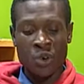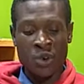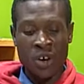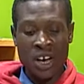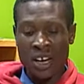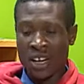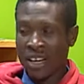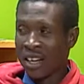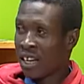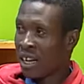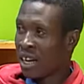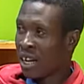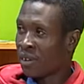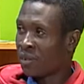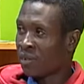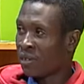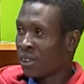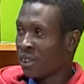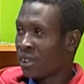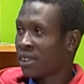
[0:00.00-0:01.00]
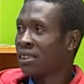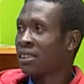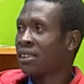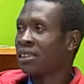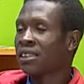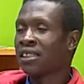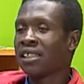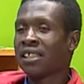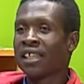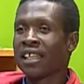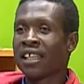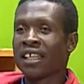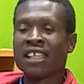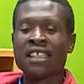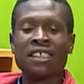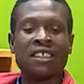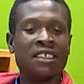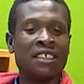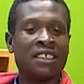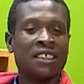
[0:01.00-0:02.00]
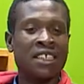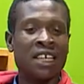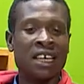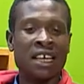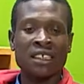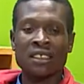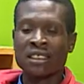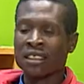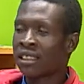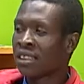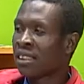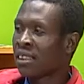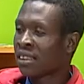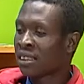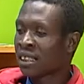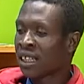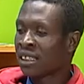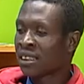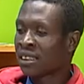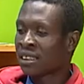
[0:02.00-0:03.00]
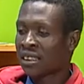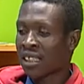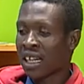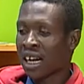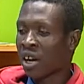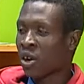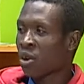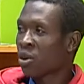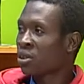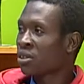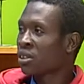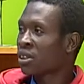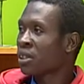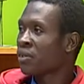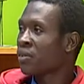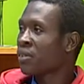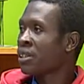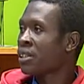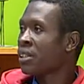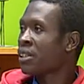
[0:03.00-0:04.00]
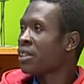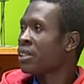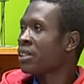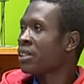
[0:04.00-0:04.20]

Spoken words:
I really love this? It cuts across everything.